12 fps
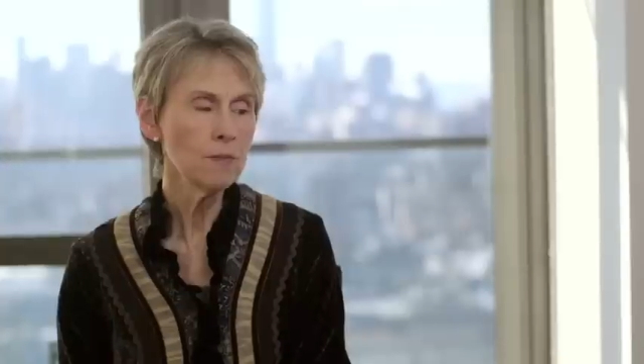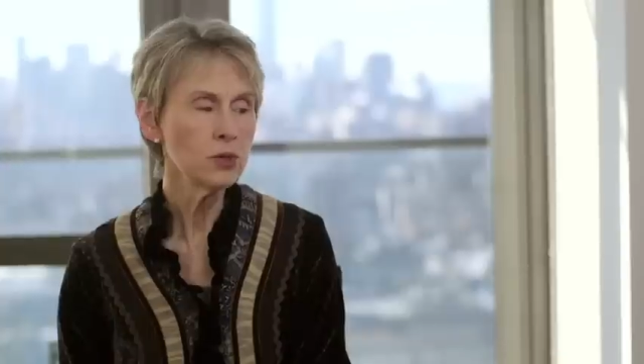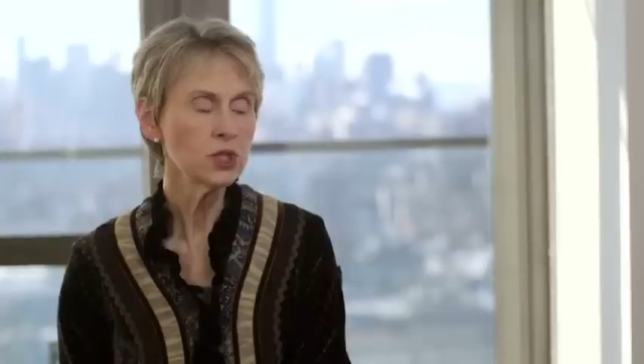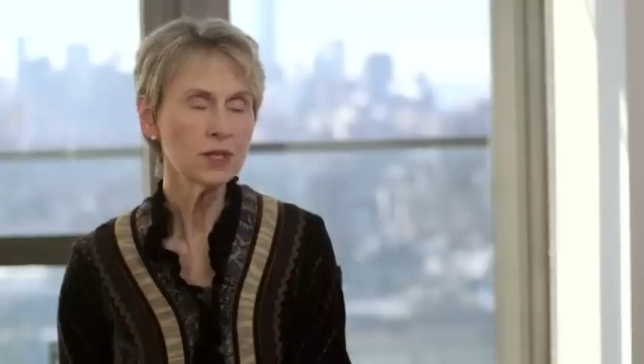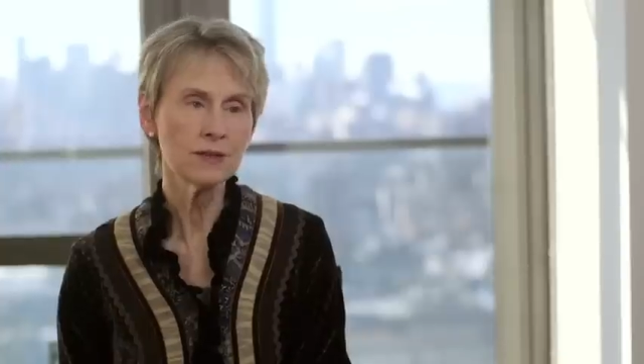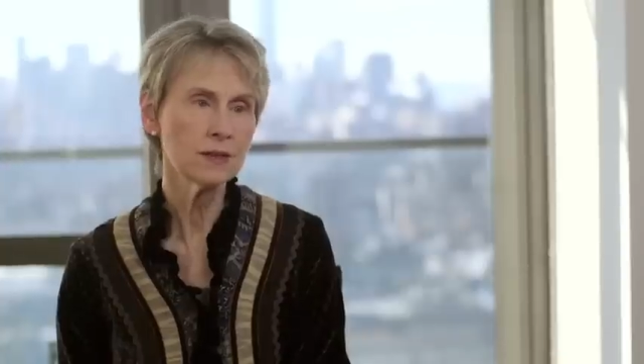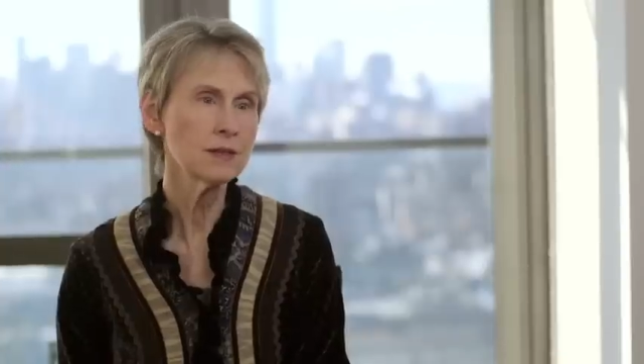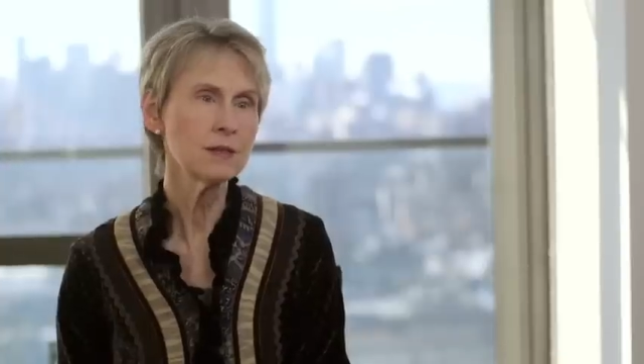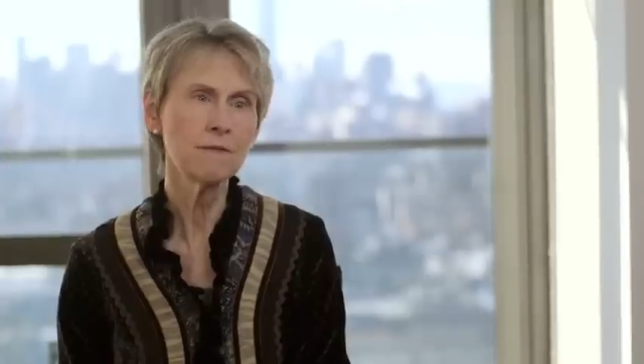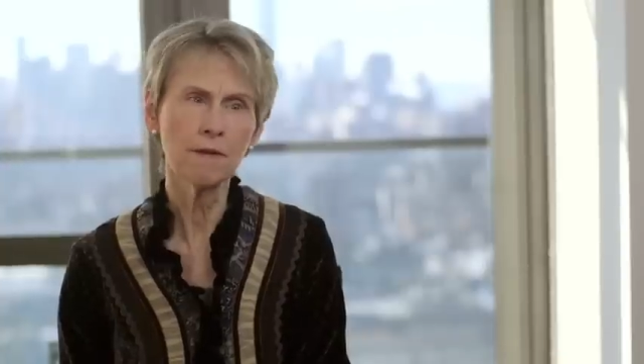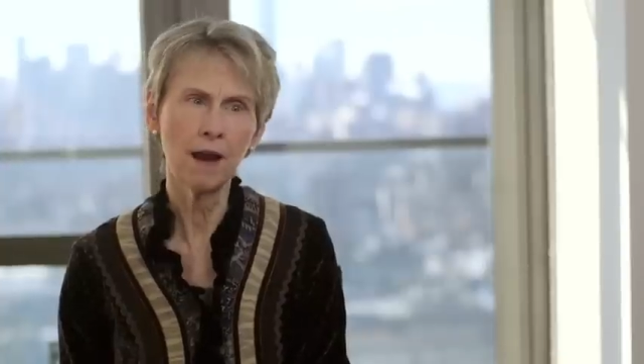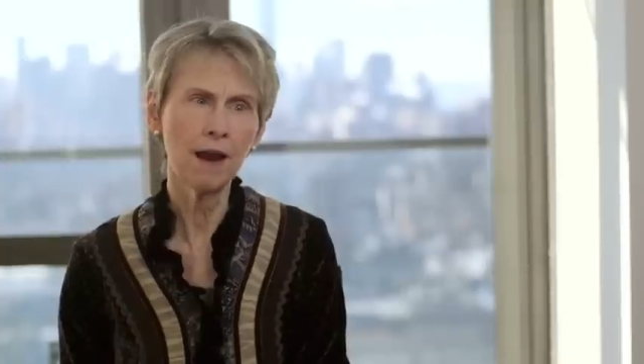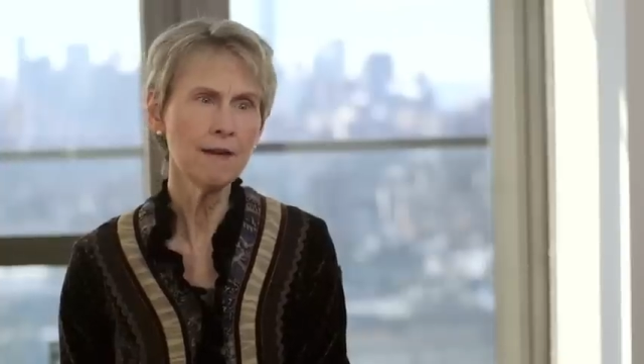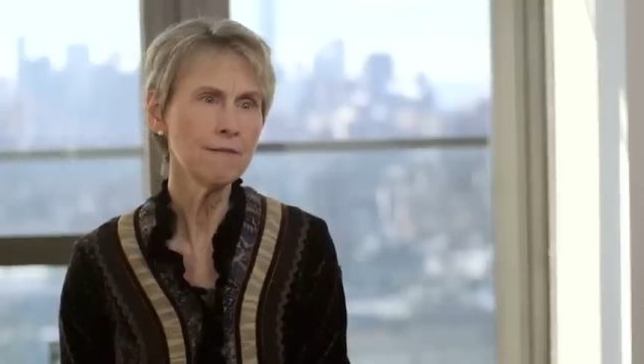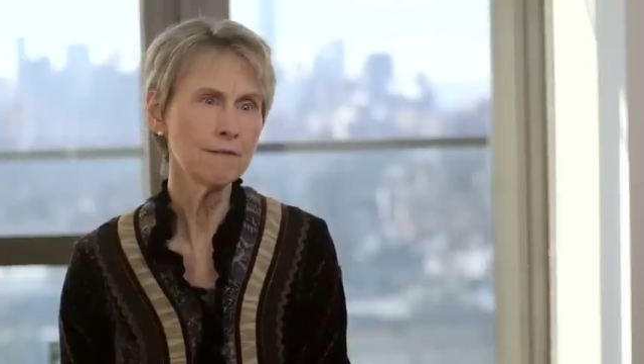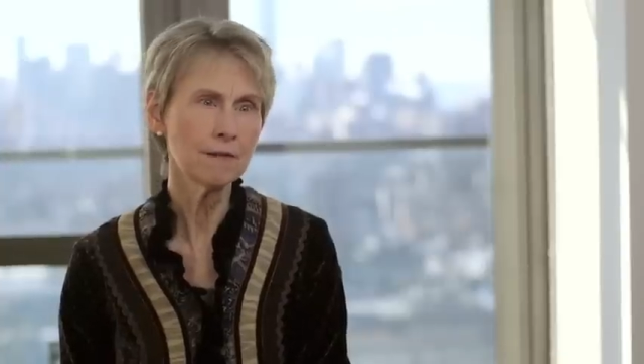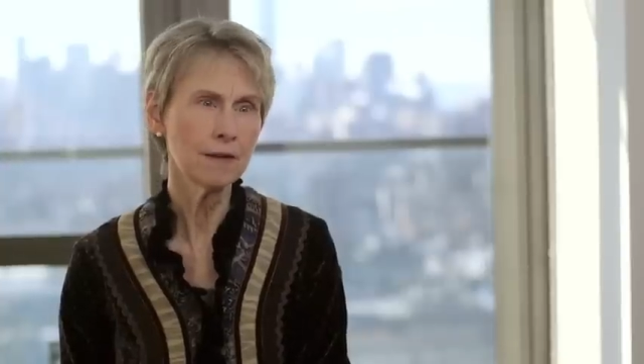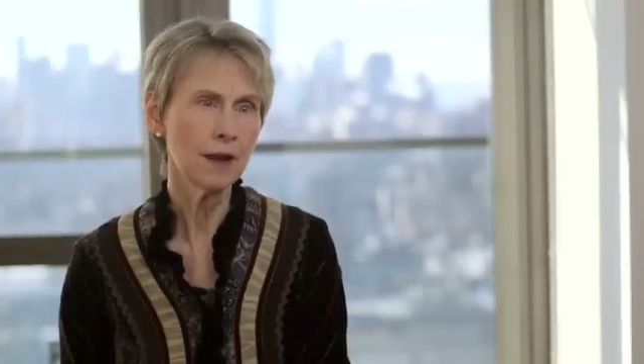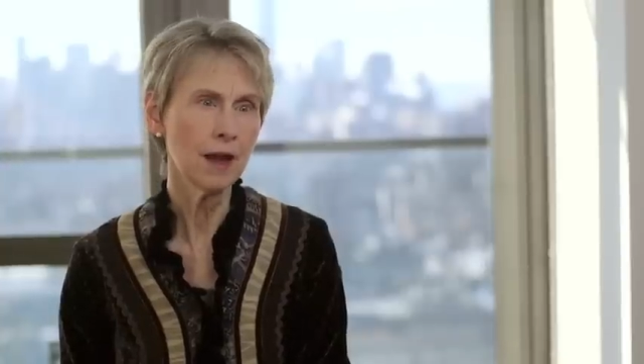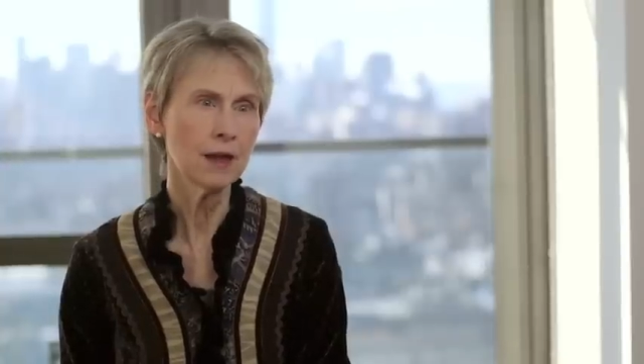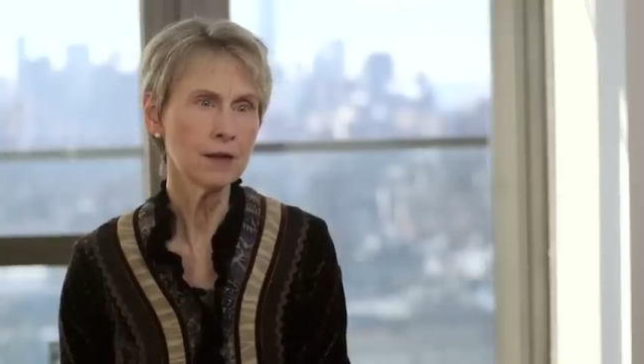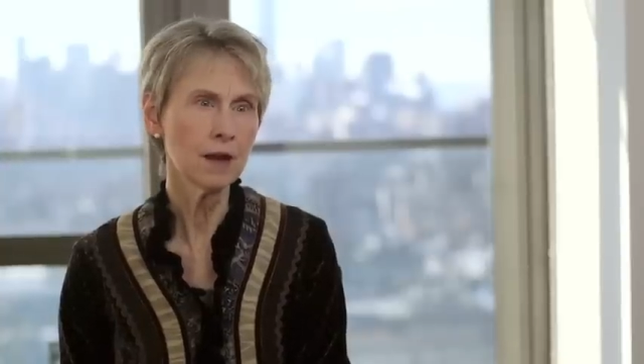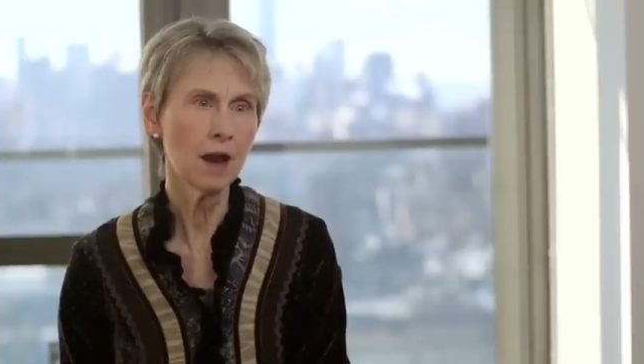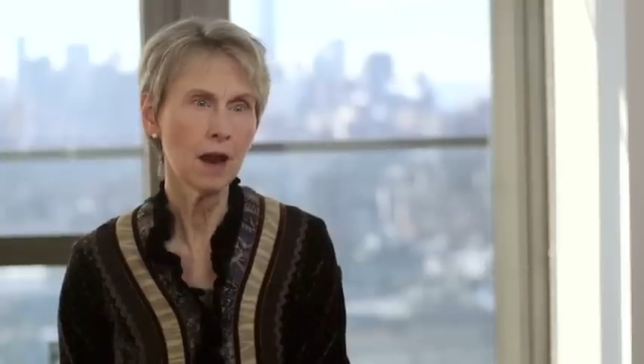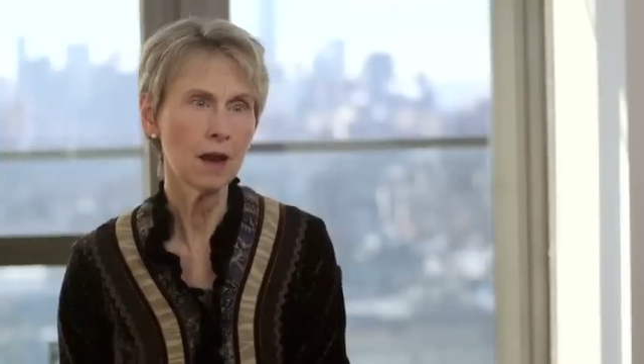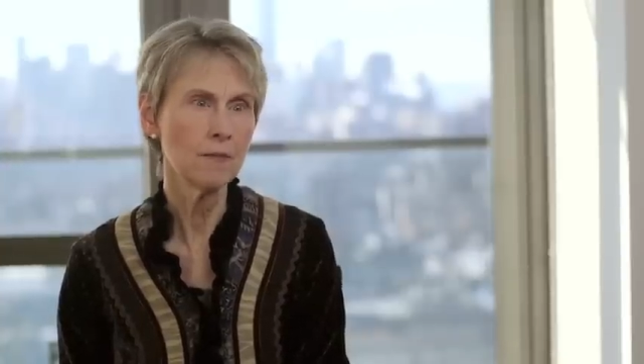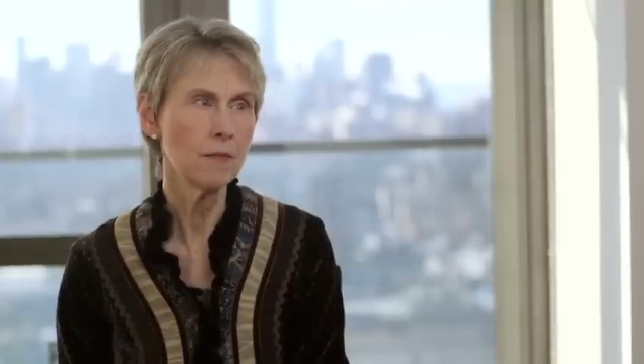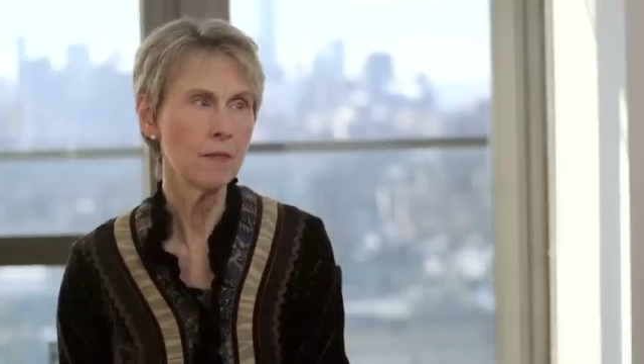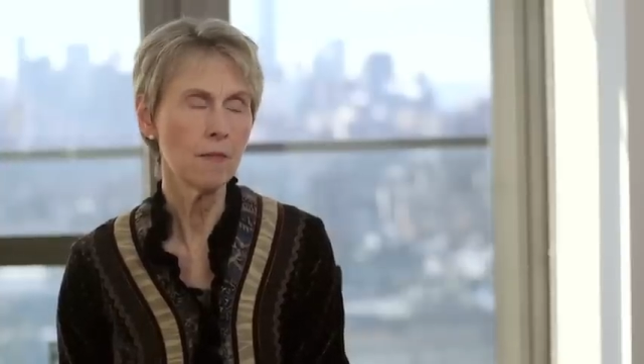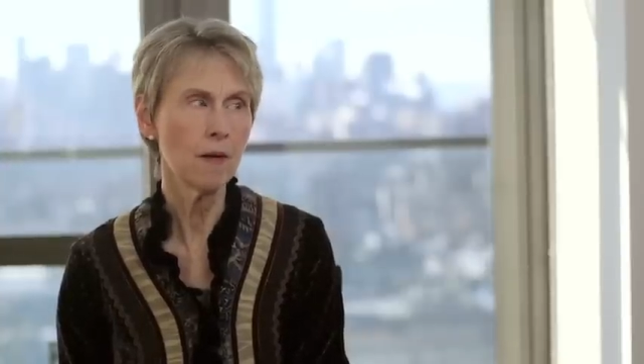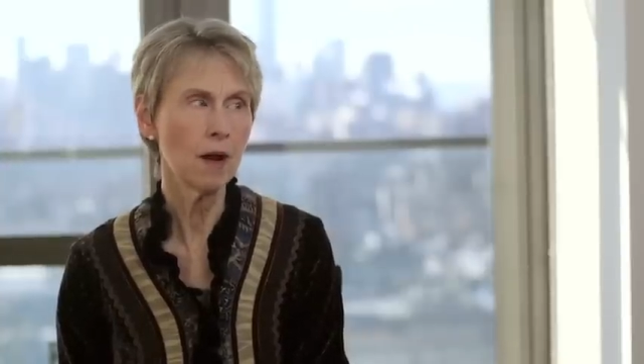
I'm pushing 65, and um,